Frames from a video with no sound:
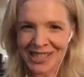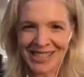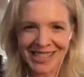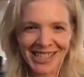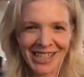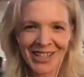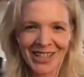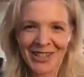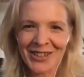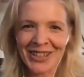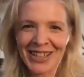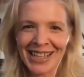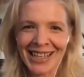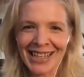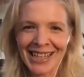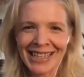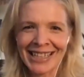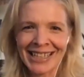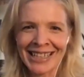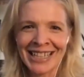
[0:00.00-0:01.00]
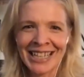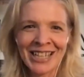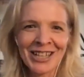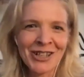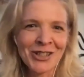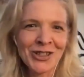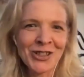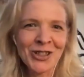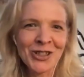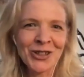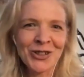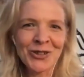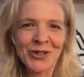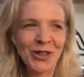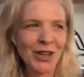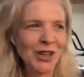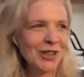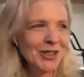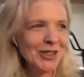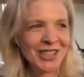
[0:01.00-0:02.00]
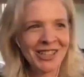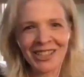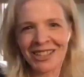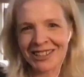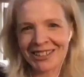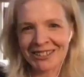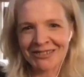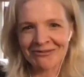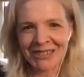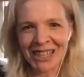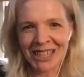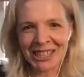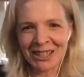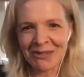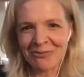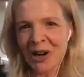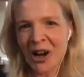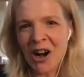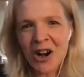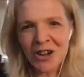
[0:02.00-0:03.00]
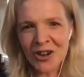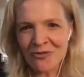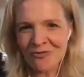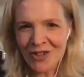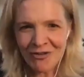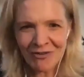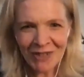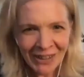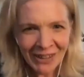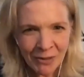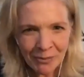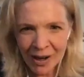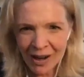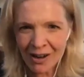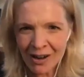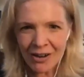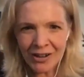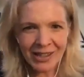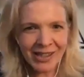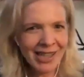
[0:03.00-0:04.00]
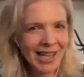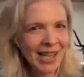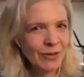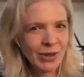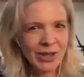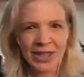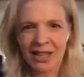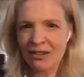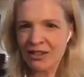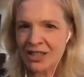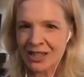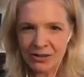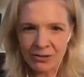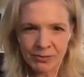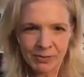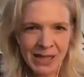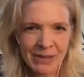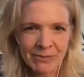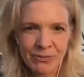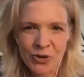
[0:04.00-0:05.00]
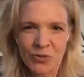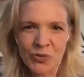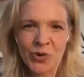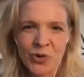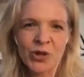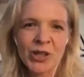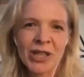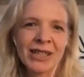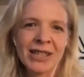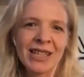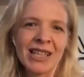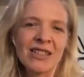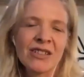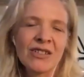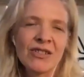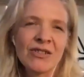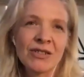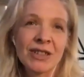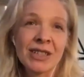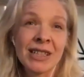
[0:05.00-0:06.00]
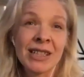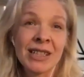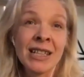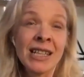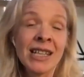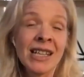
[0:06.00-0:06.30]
Is it okay to go to Gedling Park and run around the park there when there are still people walking their dogs? And